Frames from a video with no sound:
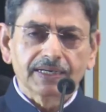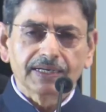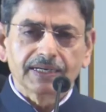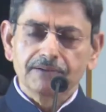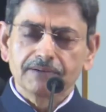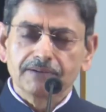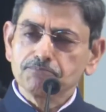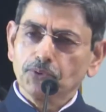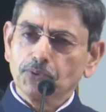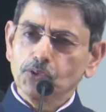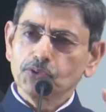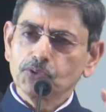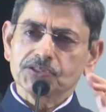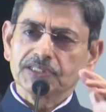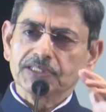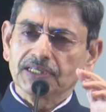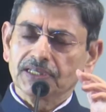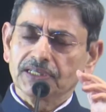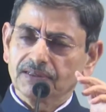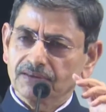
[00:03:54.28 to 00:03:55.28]

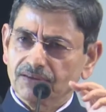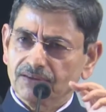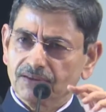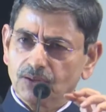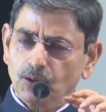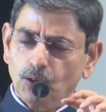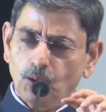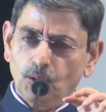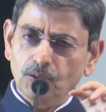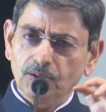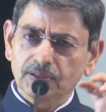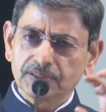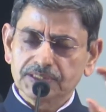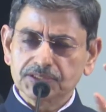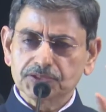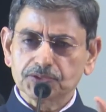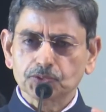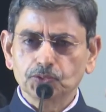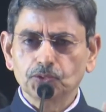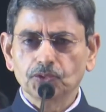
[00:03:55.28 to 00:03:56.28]
Composing all
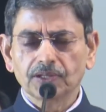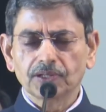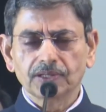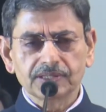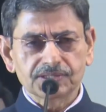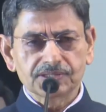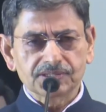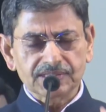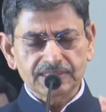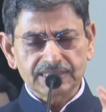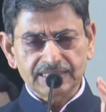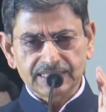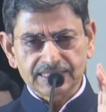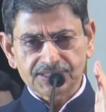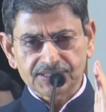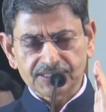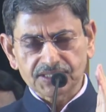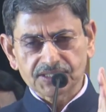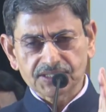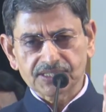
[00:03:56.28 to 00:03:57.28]
these kurals in
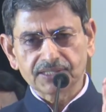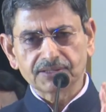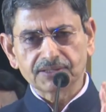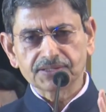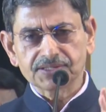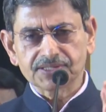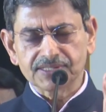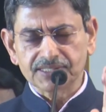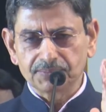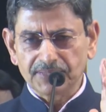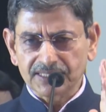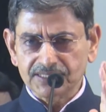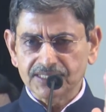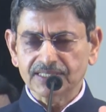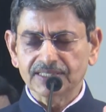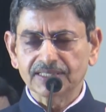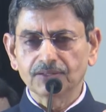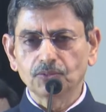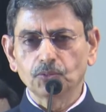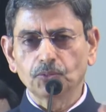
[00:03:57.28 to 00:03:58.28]
such a
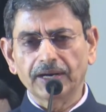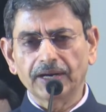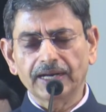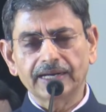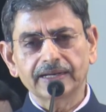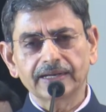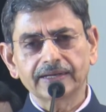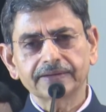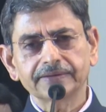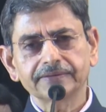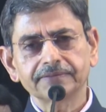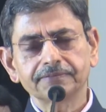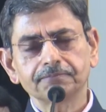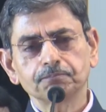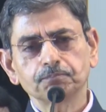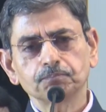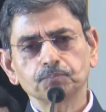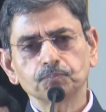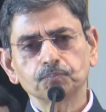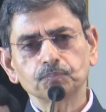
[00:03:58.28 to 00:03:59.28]
symmetrical way
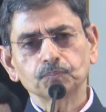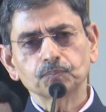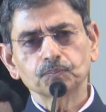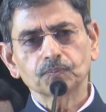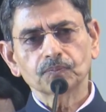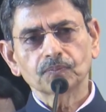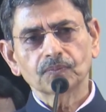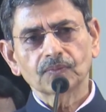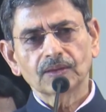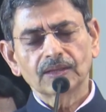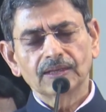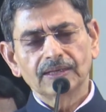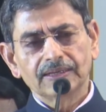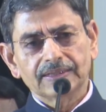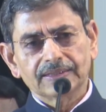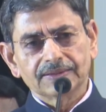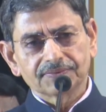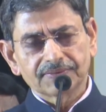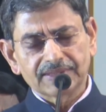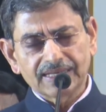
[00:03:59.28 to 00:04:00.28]

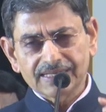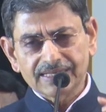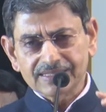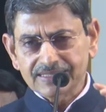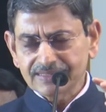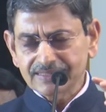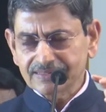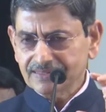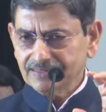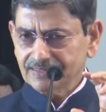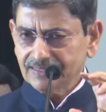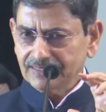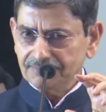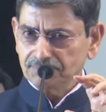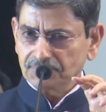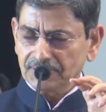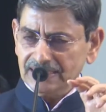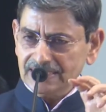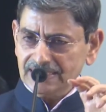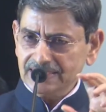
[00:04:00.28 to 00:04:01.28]
that it
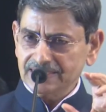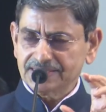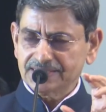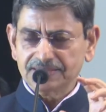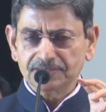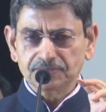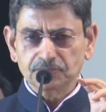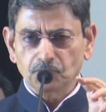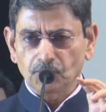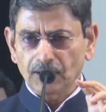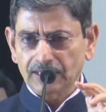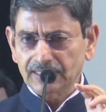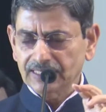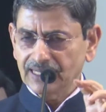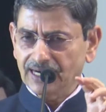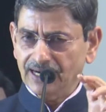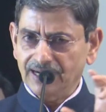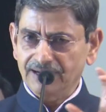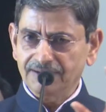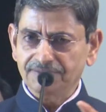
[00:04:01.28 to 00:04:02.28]
completes in
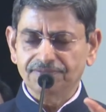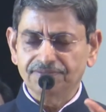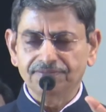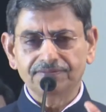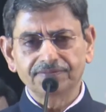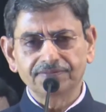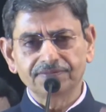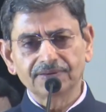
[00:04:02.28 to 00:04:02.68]
1.5